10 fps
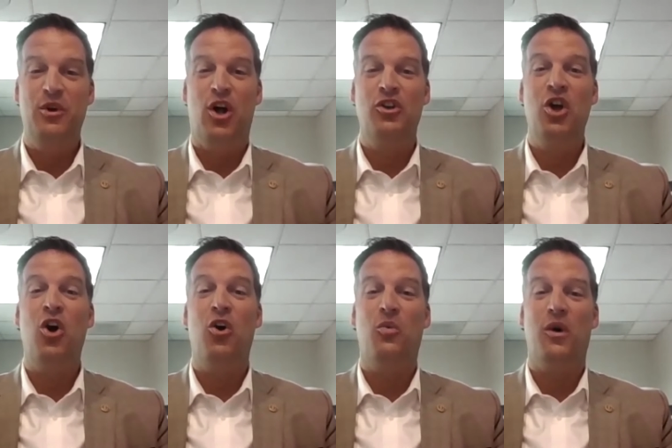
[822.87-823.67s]
we all
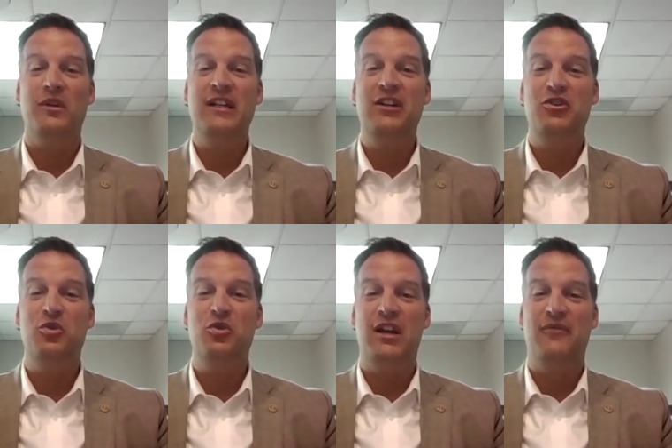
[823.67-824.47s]
know what we need to
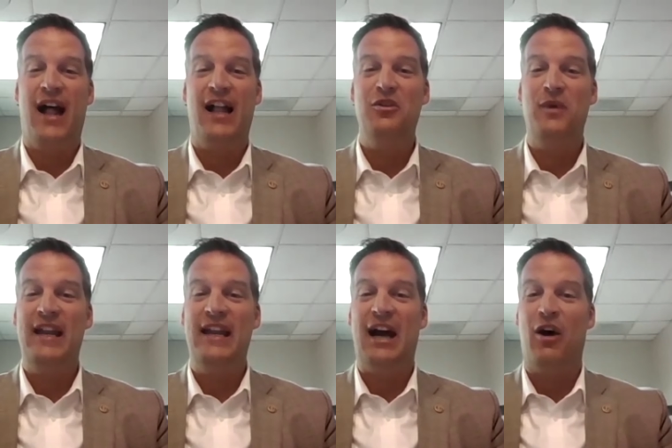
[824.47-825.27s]
do in
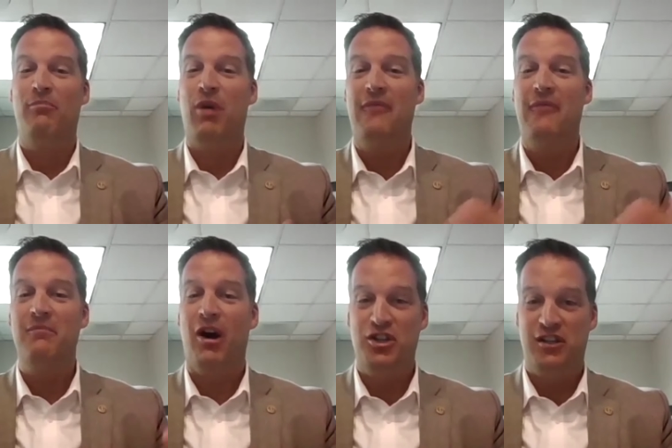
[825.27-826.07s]
evaluating our
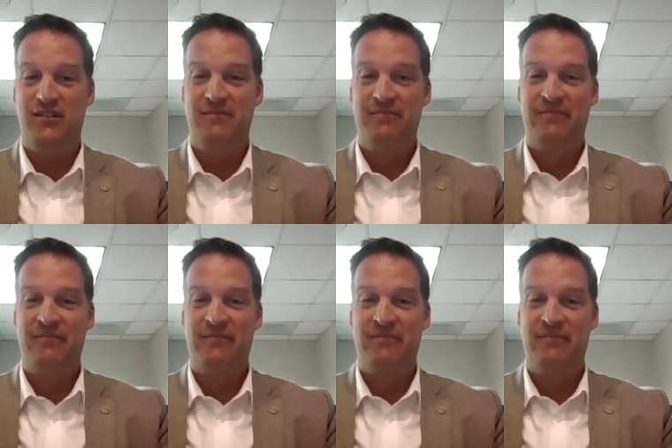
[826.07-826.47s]
profit margins